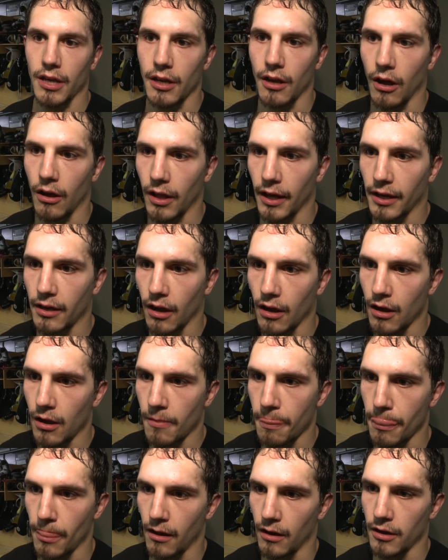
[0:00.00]
You know, like
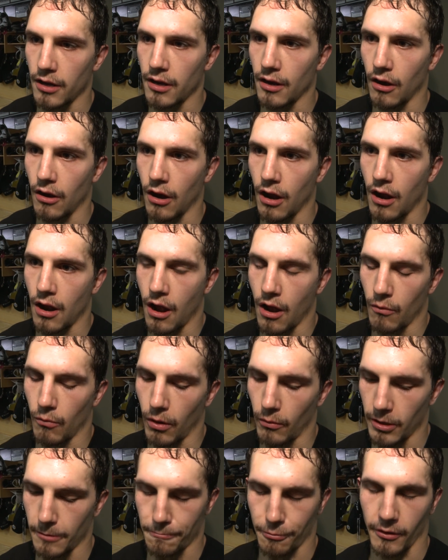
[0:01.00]
uh, you know, uh,
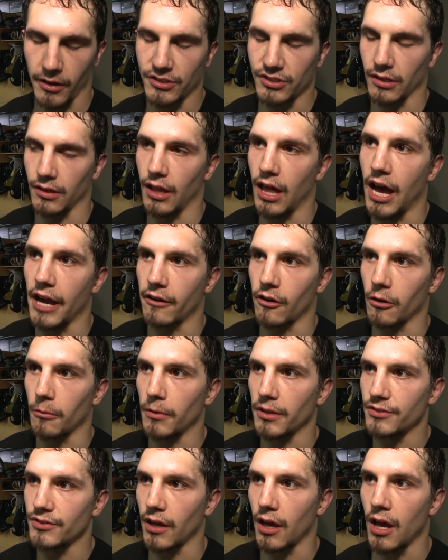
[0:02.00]
what we preach in the locker
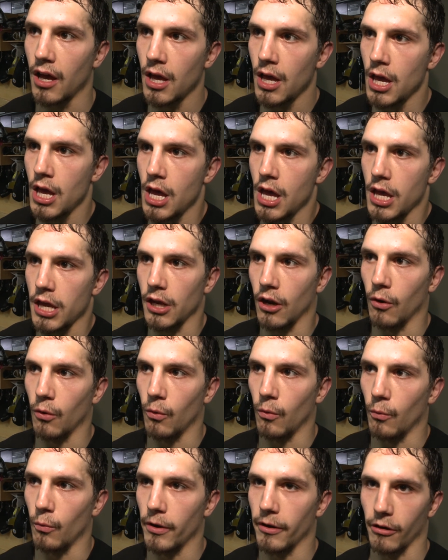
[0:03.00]
room is. Uh, you know,
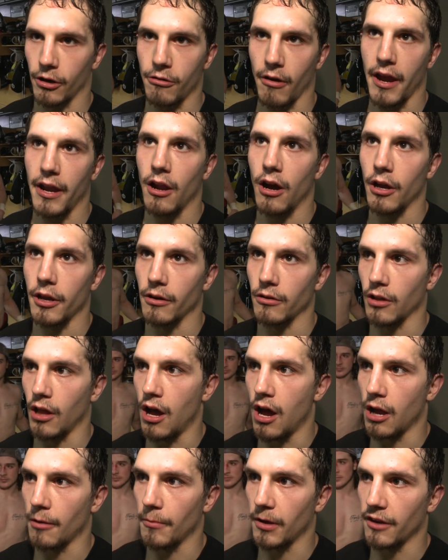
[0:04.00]
we were great all year
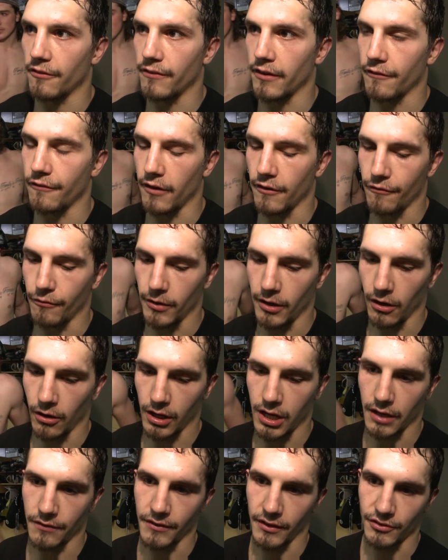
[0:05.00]
long, but if, if, if we
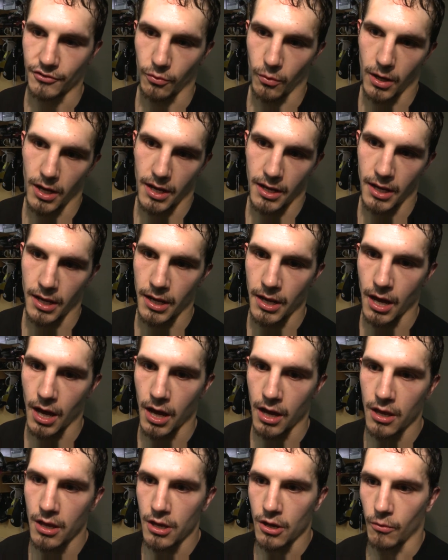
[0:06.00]
don't get this win and
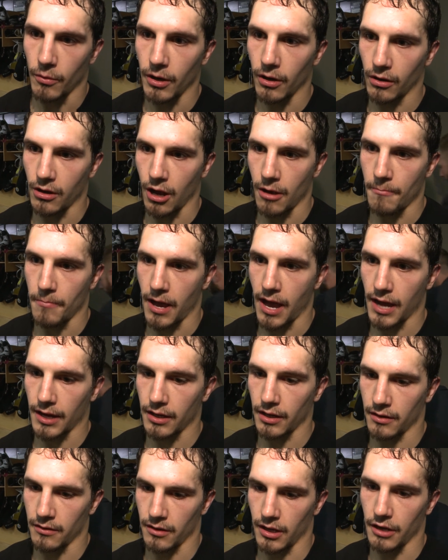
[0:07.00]
uh, we don't come
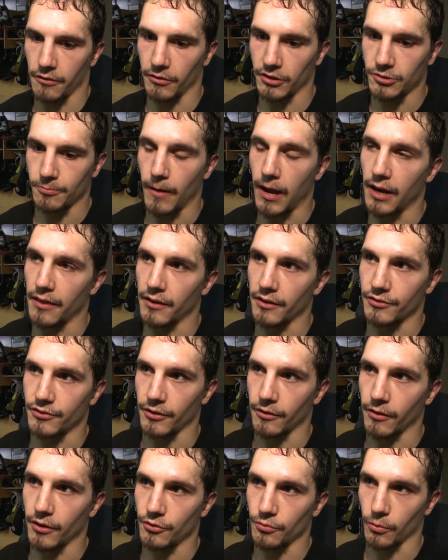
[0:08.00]
back and, and respond to this
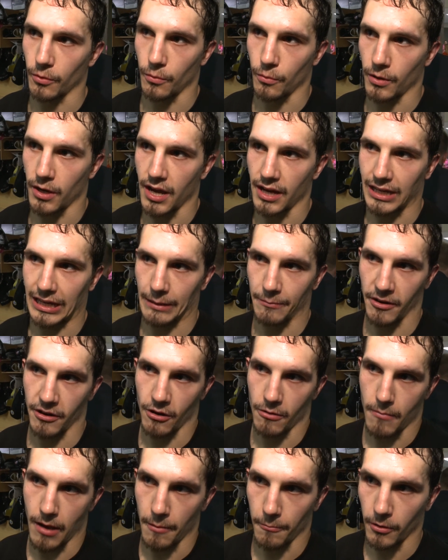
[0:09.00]
series, we're, we're not going to be
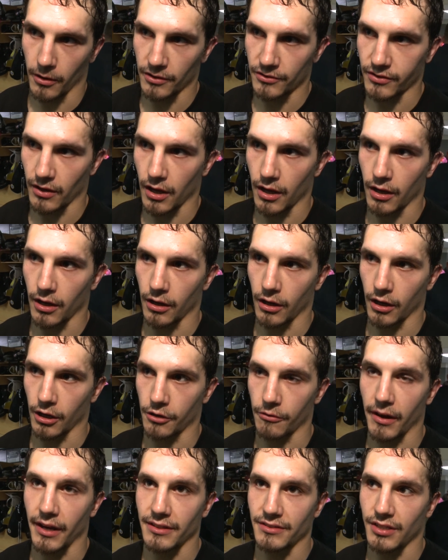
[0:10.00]
remembered as a, a,
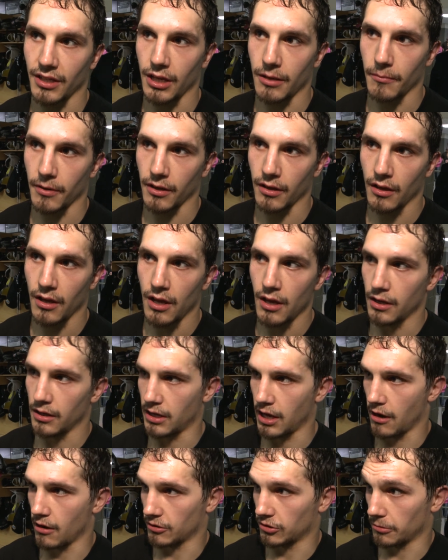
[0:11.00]
great team and
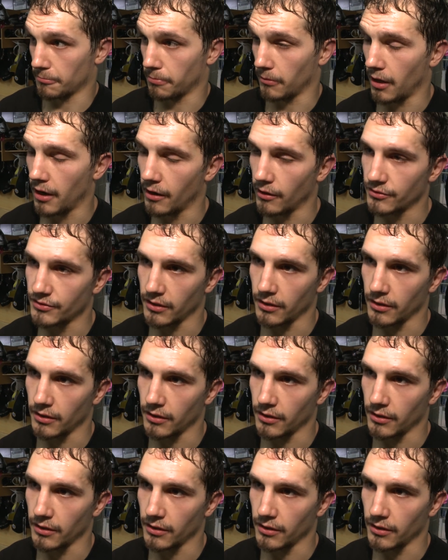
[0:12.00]
character players.